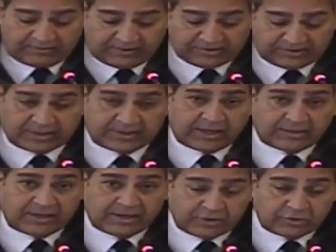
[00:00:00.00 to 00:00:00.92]
is a
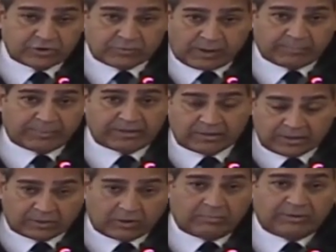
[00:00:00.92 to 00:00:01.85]
conducted energy weapon,
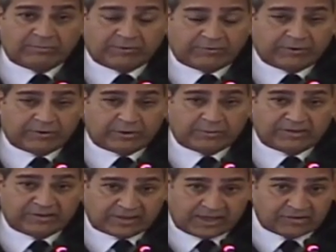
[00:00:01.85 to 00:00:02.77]
commonly referred to as a
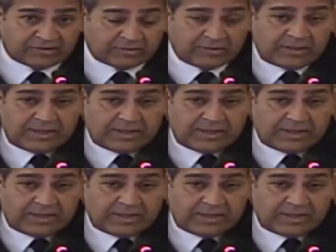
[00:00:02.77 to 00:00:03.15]
taser.